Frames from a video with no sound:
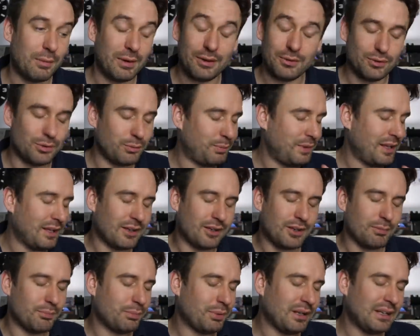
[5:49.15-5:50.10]
and it would be a
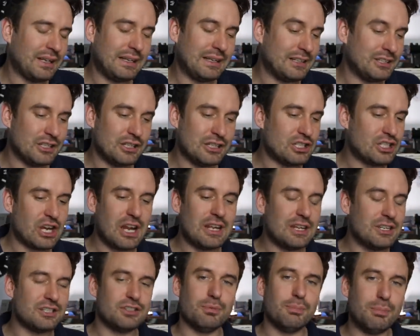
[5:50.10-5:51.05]
complete
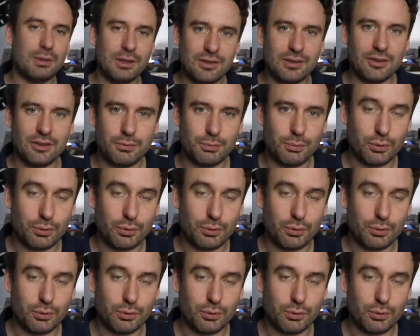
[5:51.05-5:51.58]
change in business